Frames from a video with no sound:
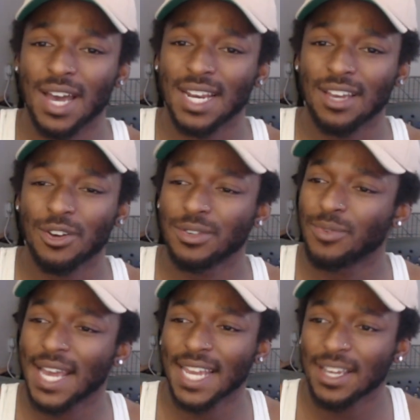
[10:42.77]
Why
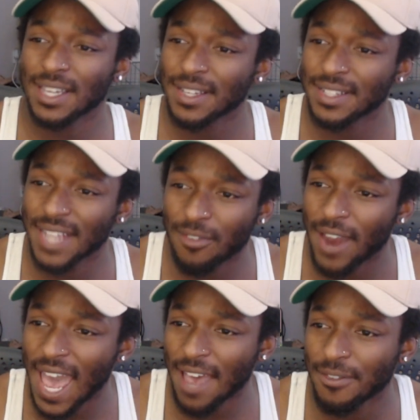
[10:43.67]
they
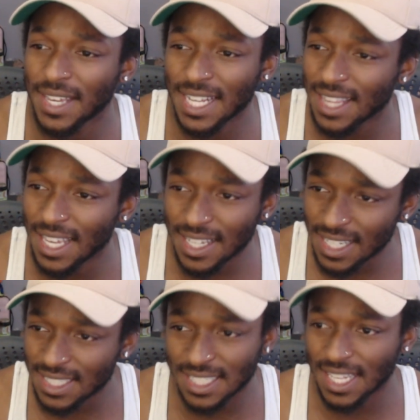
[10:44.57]
never have anything
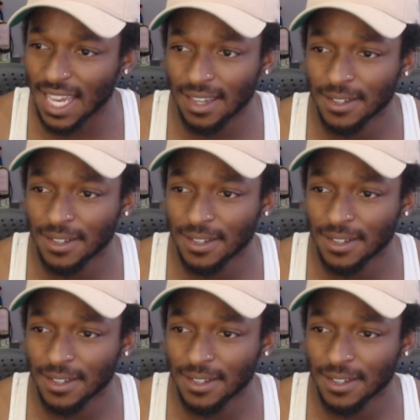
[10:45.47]
good to say?